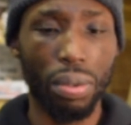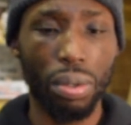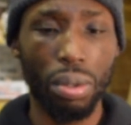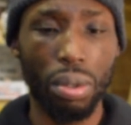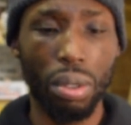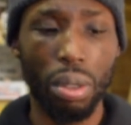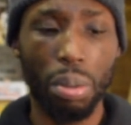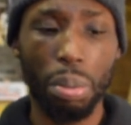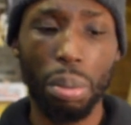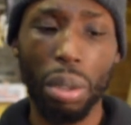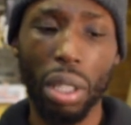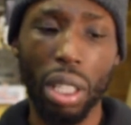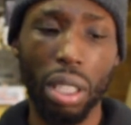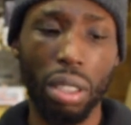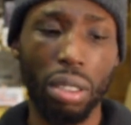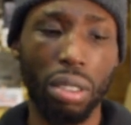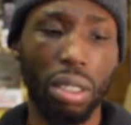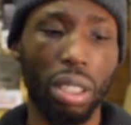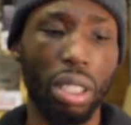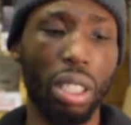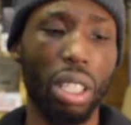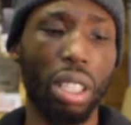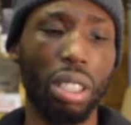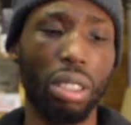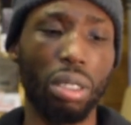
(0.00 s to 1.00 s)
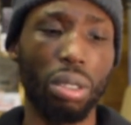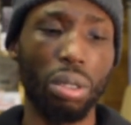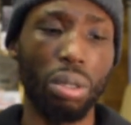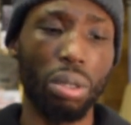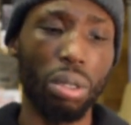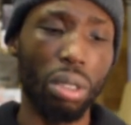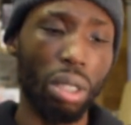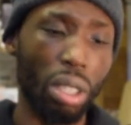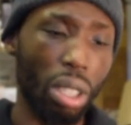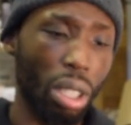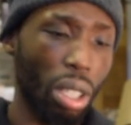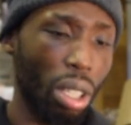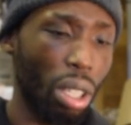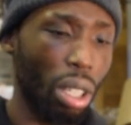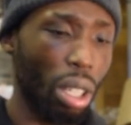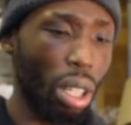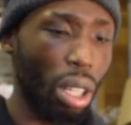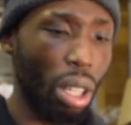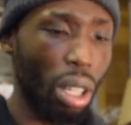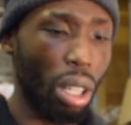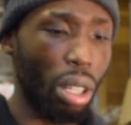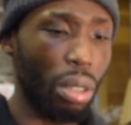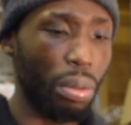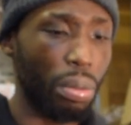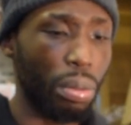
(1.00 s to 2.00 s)
through the pain to get to
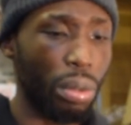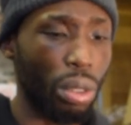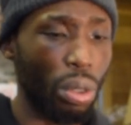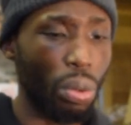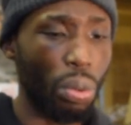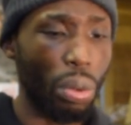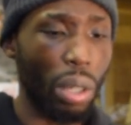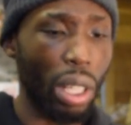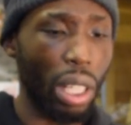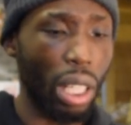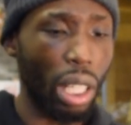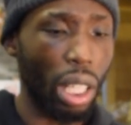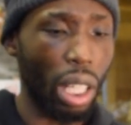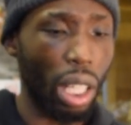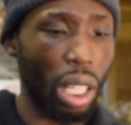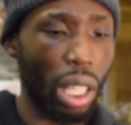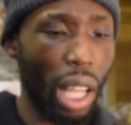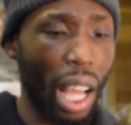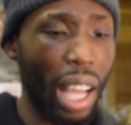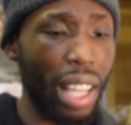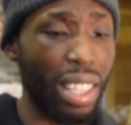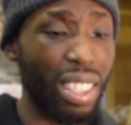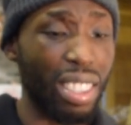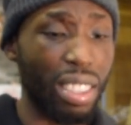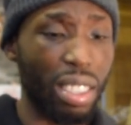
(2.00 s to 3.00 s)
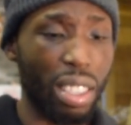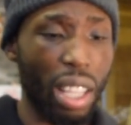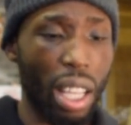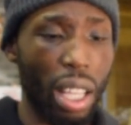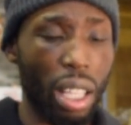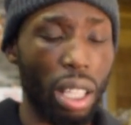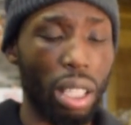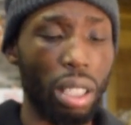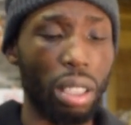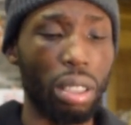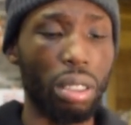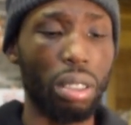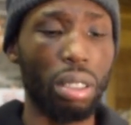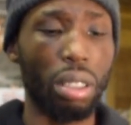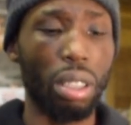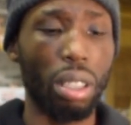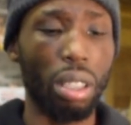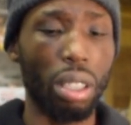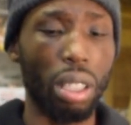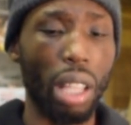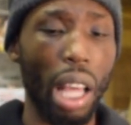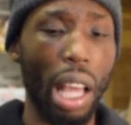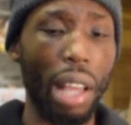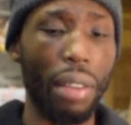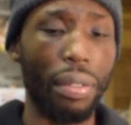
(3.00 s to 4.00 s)
the weight I desire
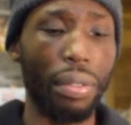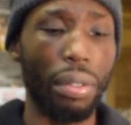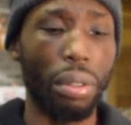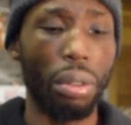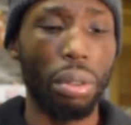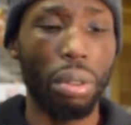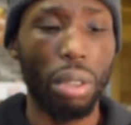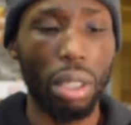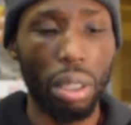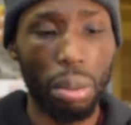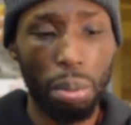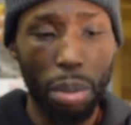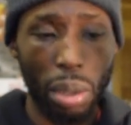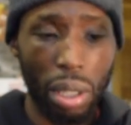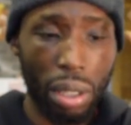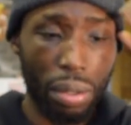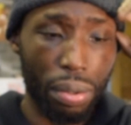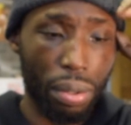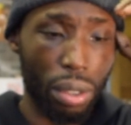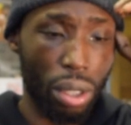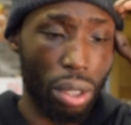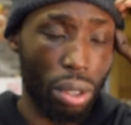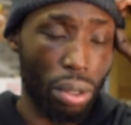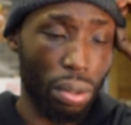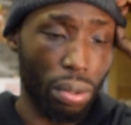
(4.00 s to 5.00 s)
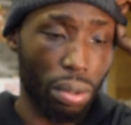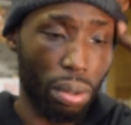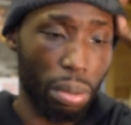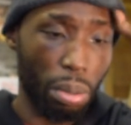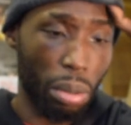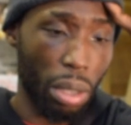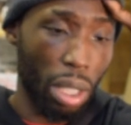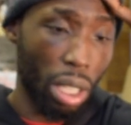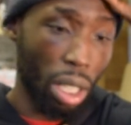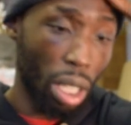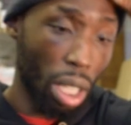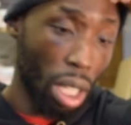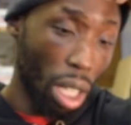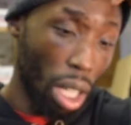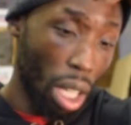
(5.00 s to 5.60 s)
that I feel is beneficial for me.